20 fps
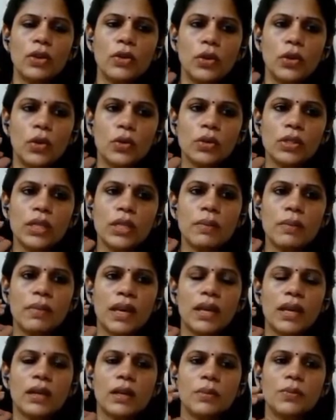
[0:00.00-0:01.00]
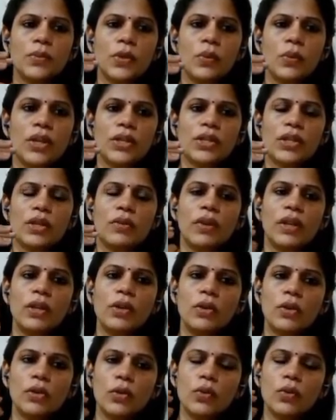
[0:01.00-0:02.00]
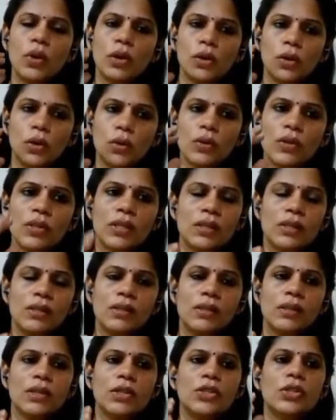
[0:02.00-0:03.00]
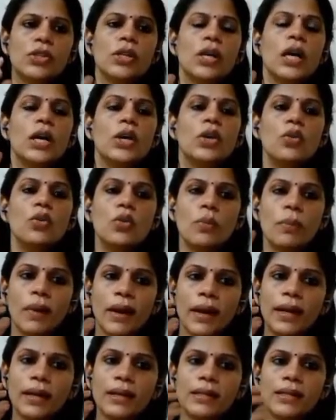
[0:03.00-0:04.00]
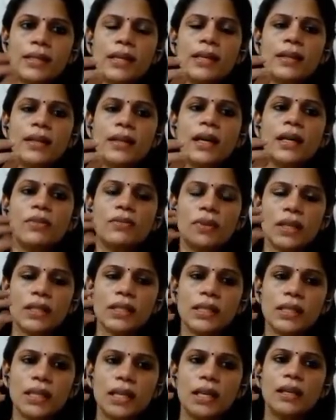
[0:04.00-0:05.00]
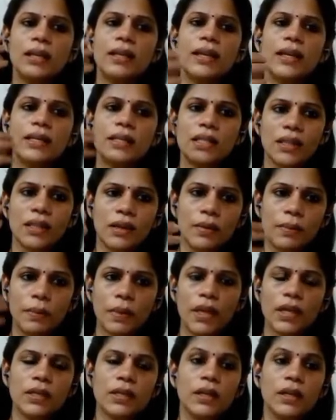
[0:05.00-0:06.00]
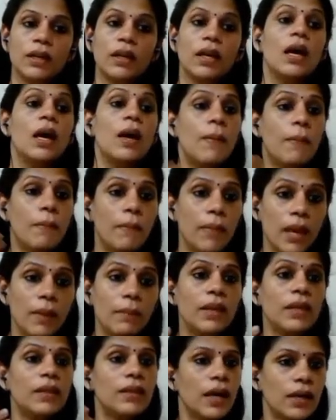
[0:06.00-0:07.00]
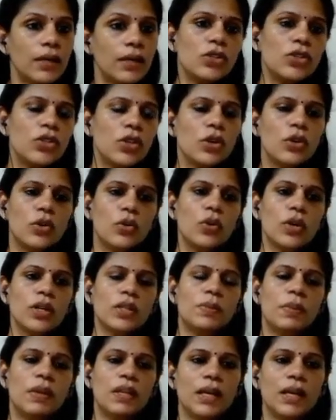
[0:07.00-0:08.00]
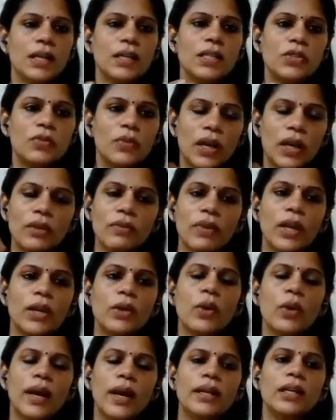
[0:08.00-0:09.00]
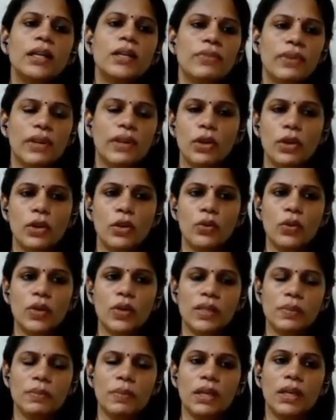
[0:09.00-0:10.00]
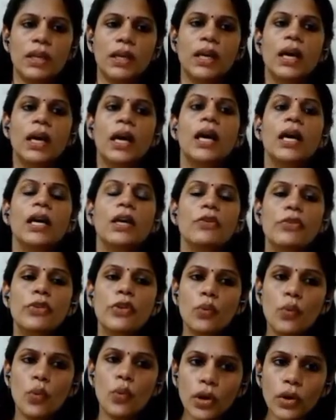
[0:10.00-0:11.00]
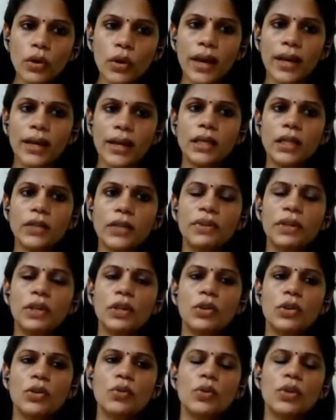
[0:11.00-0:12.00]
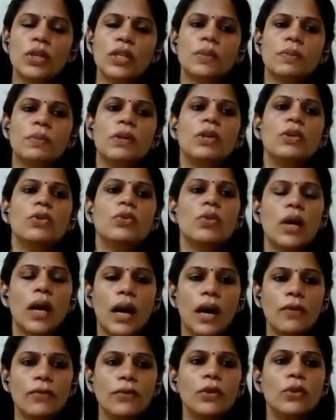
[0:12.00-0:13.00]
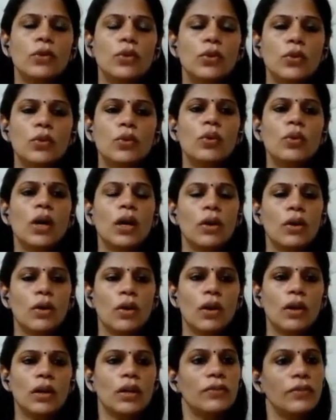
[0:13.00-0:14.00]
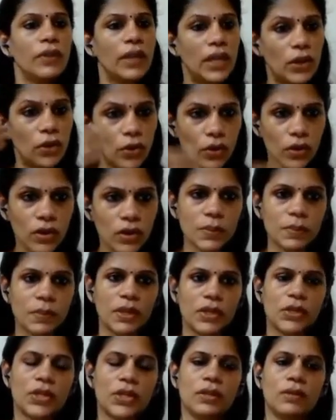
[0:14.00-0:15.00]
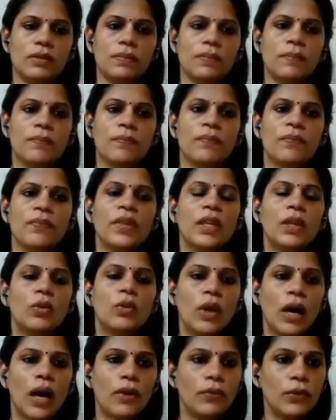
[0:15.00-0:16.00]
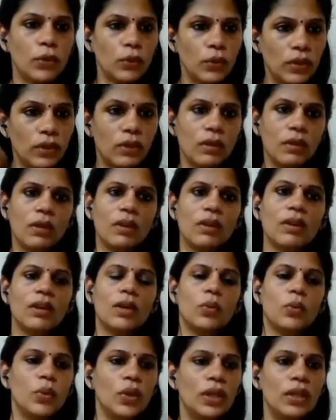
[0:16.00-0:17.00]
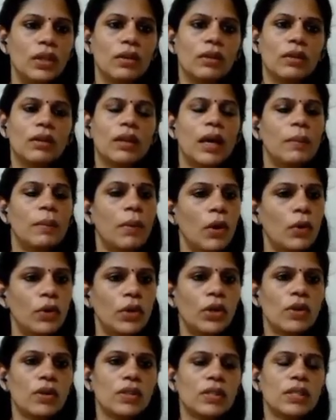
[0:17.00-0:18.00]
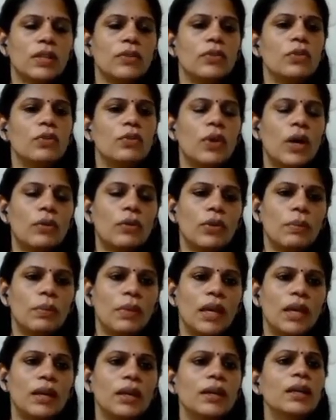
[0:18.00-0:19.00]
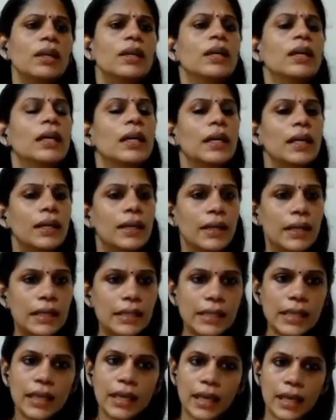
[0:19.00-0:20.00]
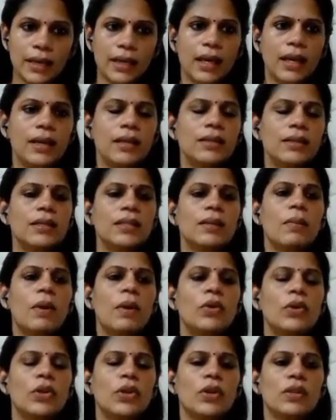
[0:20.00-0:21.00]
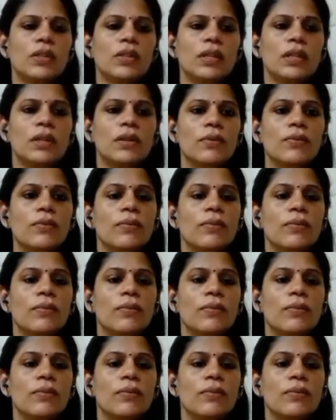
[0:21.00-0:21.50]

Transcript: closely make an observation, when you do a close research, you might see that one skill gets repeated. Maybe that is your USP. That is one way to identify your USP. If you want to identify your USP, you have to do a lot of introspection. You have to think within about yourself. You have to make a detailed analysis about yourself.